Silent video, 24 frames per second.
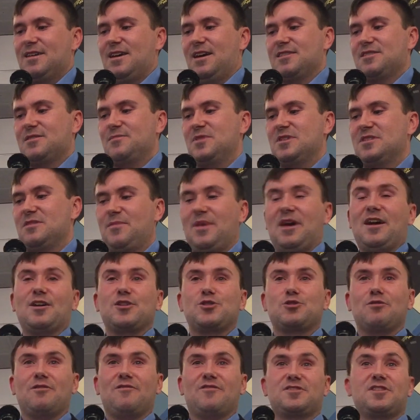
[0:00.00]
got to be the
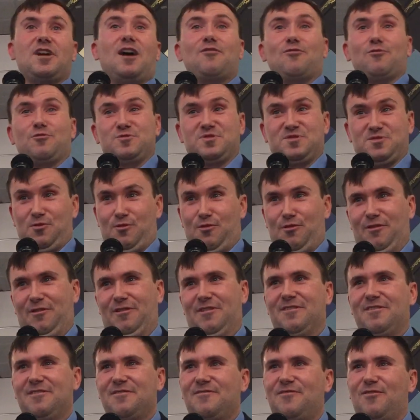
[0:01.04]
manager of a dollar
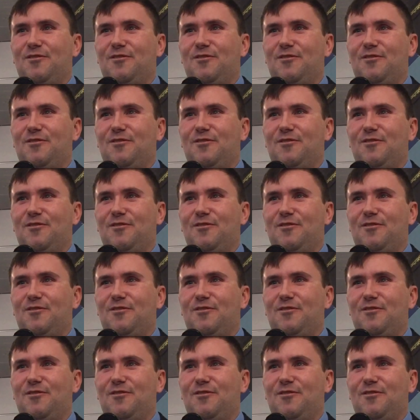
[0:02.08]
store